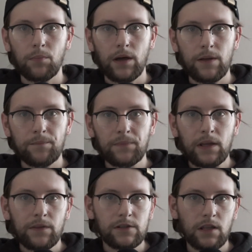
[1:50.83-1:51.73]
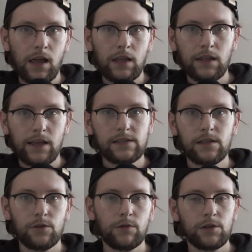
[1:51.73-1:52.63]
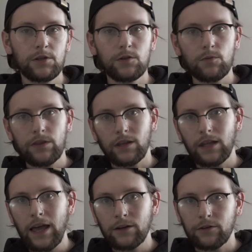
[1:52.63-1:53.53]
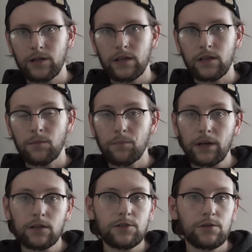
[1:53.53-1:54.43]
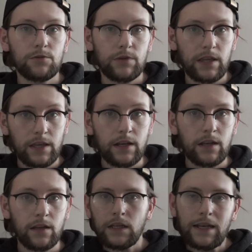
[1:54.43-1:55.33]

but there's a lot less that you can do with Alacrity compared to Kitty.